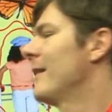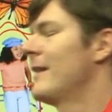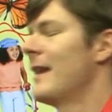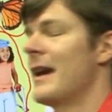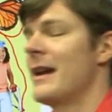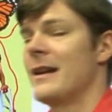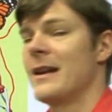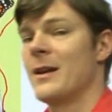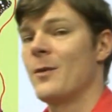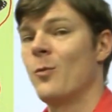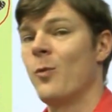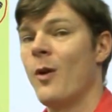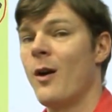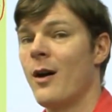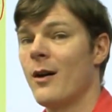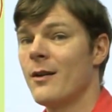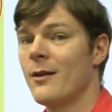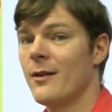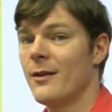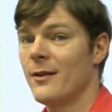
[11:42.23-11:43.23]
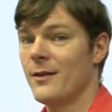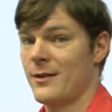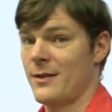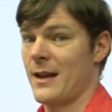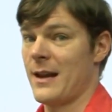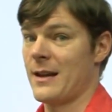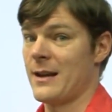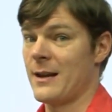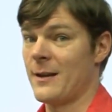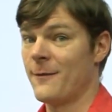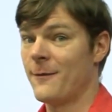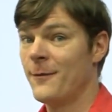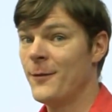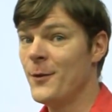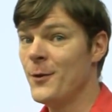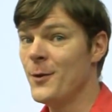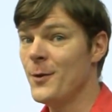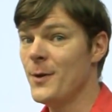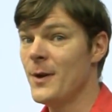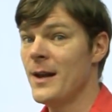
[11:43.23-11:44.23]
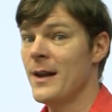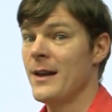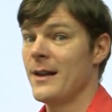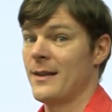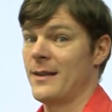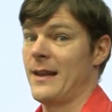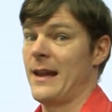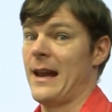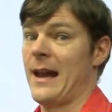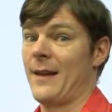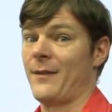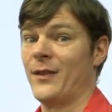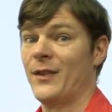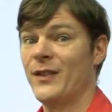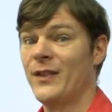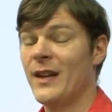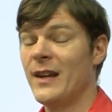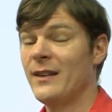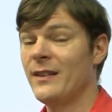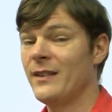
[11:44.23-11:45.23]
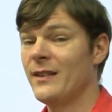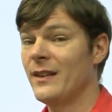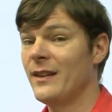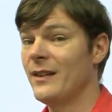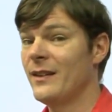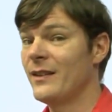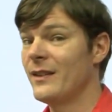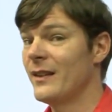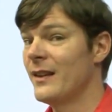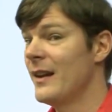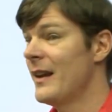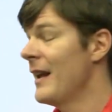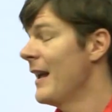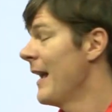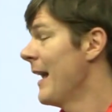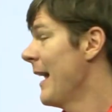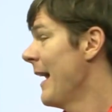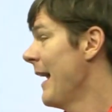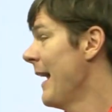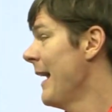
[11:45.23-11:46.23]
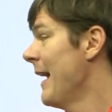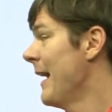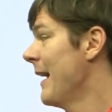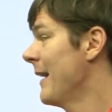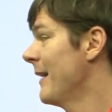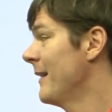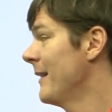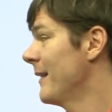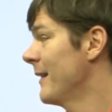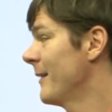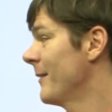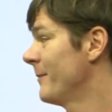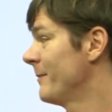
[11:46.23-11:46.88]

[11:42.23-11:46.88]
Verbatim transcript: They need water, they need food, they have senses, and